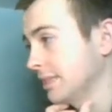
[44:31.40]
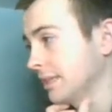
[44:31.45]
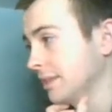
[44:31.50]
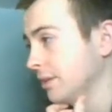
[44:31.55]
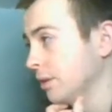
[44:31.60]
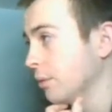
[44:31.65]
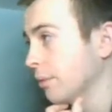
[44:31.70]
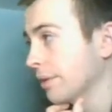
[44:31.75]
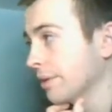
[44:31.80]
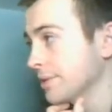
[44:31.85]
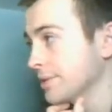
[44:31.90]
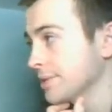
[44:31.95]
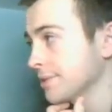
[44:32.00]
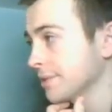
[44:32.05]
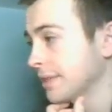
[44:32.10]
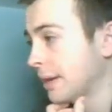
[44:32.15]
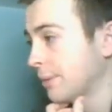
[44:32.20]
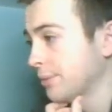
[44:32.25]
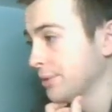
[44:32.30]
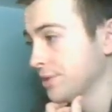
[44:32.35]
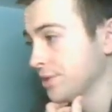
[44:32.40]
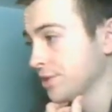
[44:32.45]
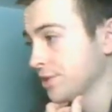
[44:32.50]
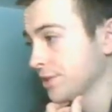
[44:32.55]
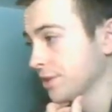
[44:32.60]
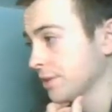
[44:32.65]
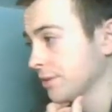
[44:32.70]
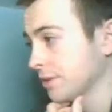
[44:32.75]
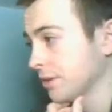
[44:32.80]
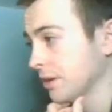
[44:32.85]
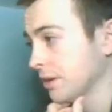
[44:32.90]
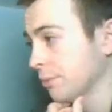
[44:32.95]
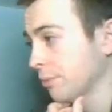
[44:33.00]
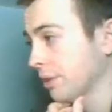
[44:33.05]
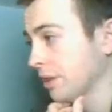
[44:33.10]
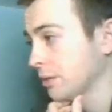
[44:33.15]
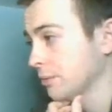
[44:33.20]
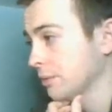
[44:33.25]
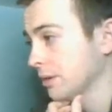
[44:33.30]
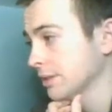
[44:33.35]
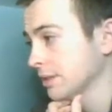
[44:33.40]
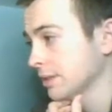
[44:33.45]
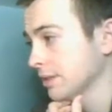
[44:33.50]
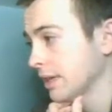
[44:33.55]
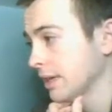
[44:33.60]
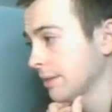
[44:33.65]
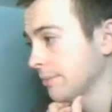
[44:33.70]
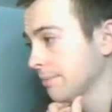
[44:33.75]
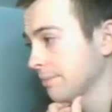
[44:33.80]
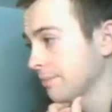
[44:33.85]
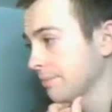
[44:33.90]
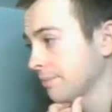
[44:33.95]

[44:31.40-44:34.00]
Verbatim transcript: No words. That was just a really well done game.